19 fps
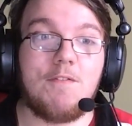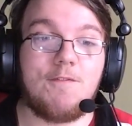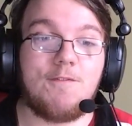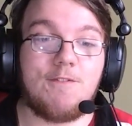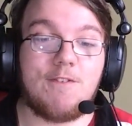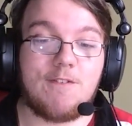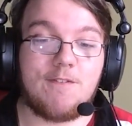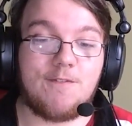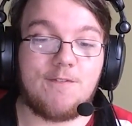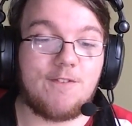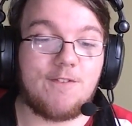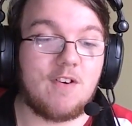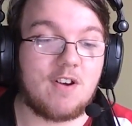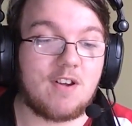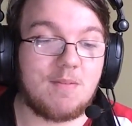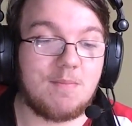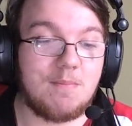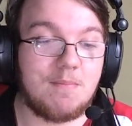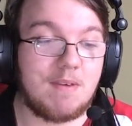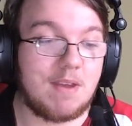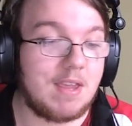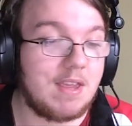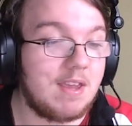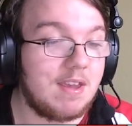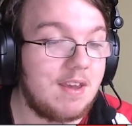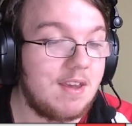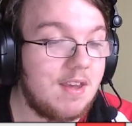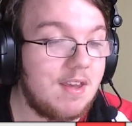Fuck
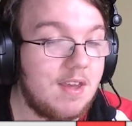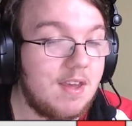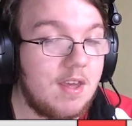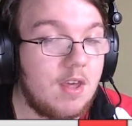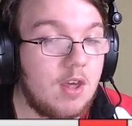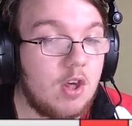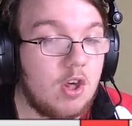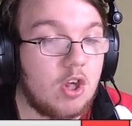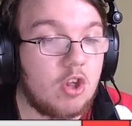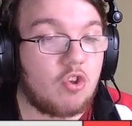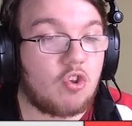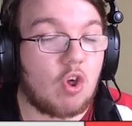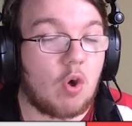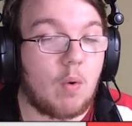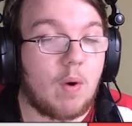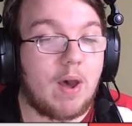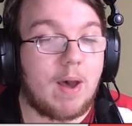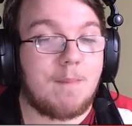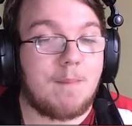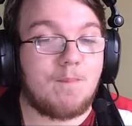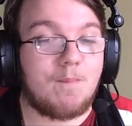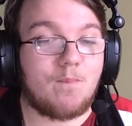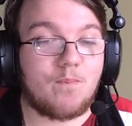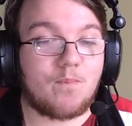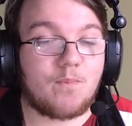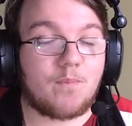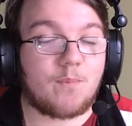me. So um,